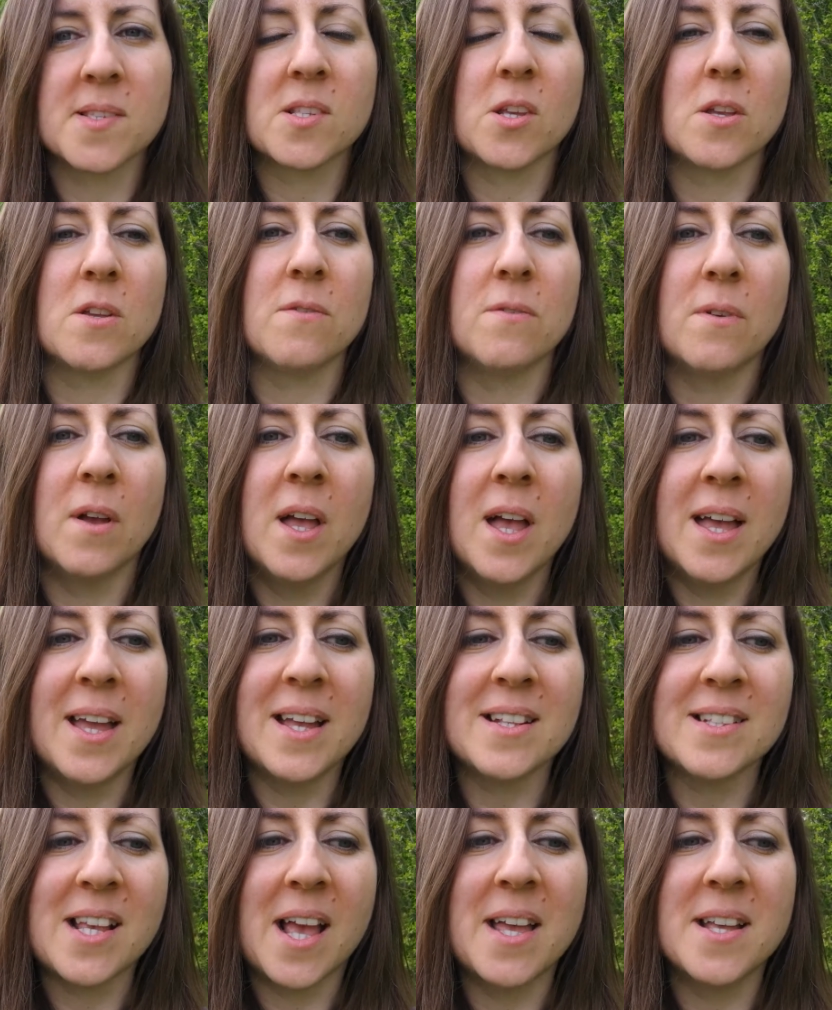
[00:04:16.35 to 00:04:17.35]
So
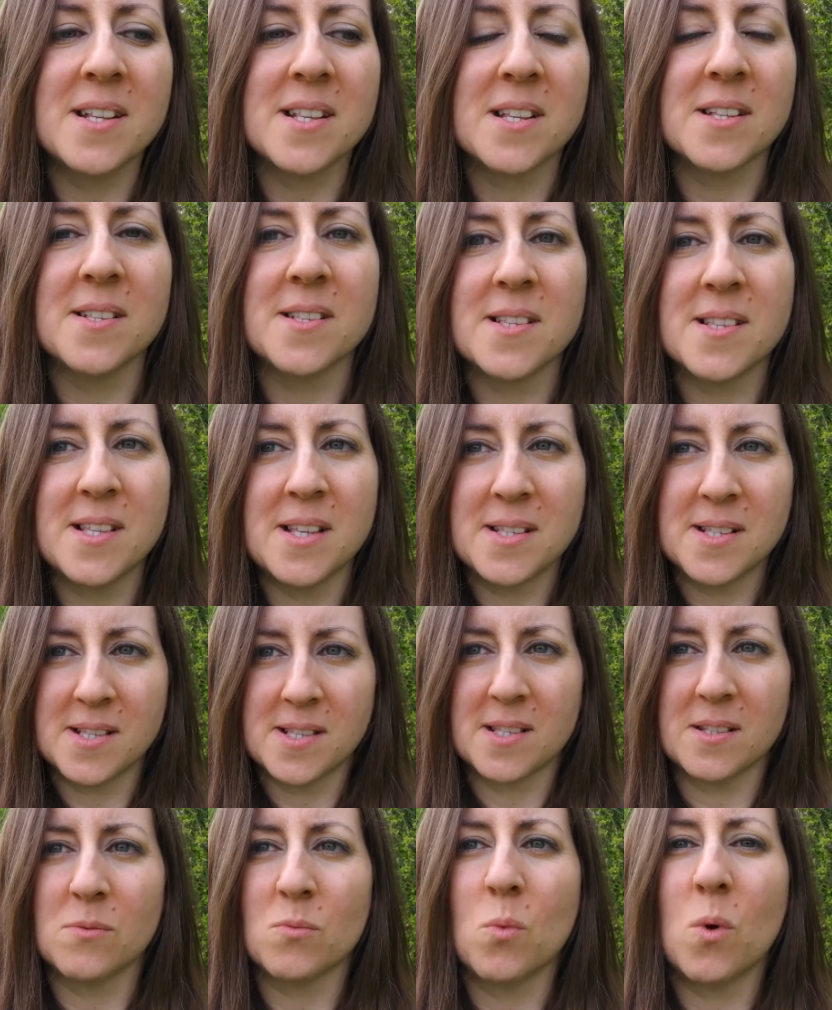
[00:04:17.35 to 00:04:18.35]
it takes
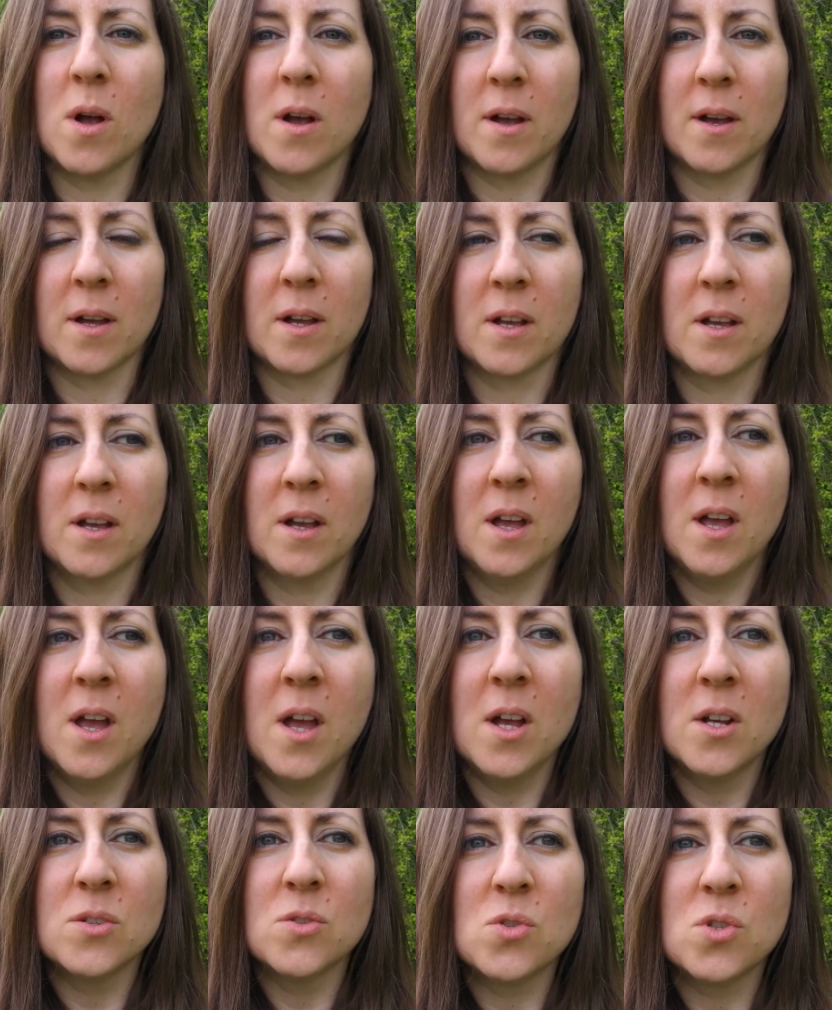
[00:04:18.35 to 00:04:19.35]
consistent work
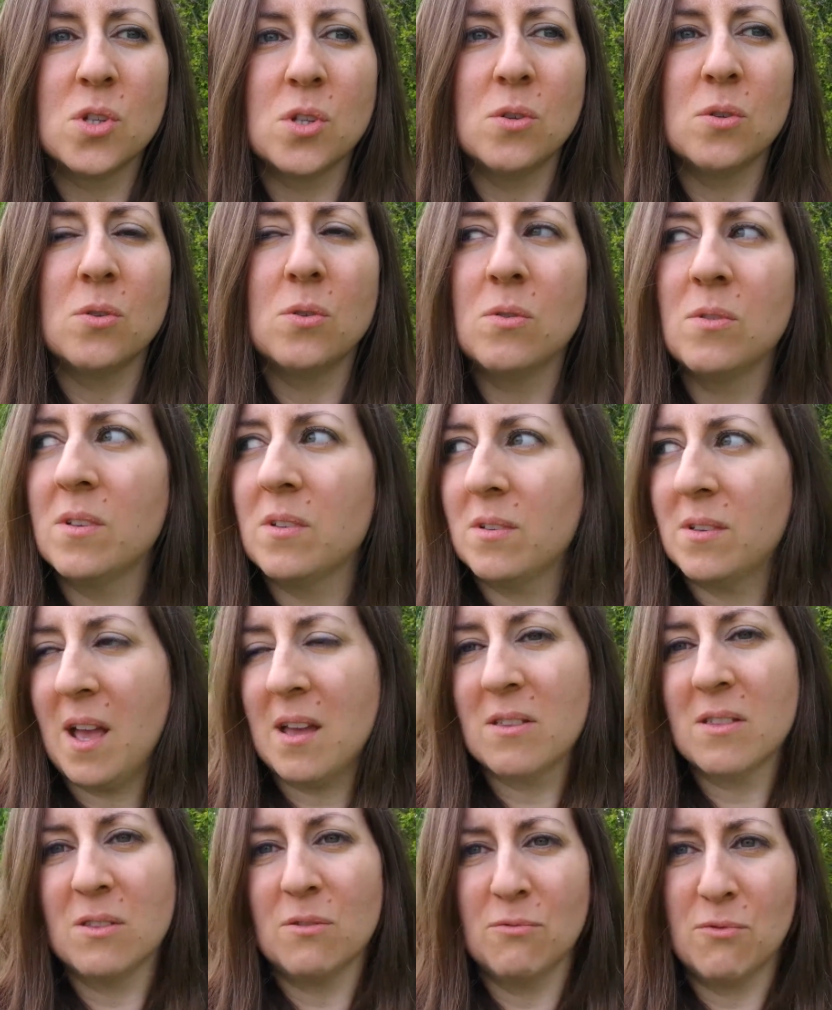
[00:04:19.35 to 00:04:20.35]
to
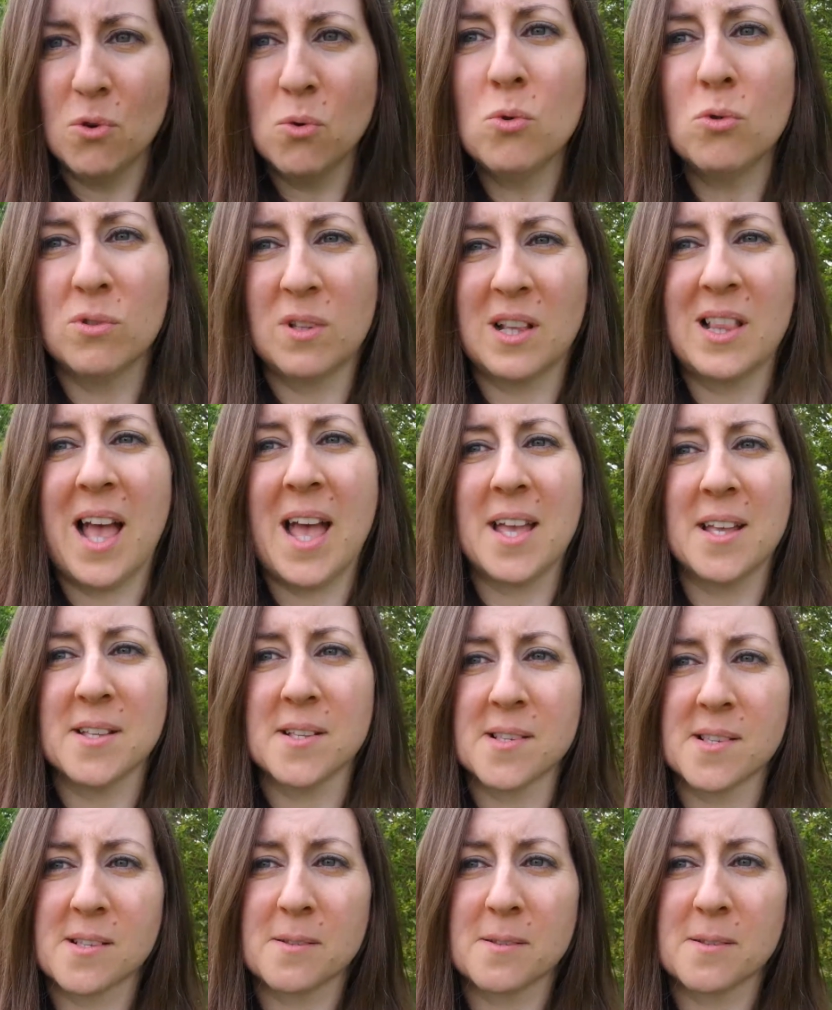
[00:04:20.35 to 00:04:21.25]
get through all the layers.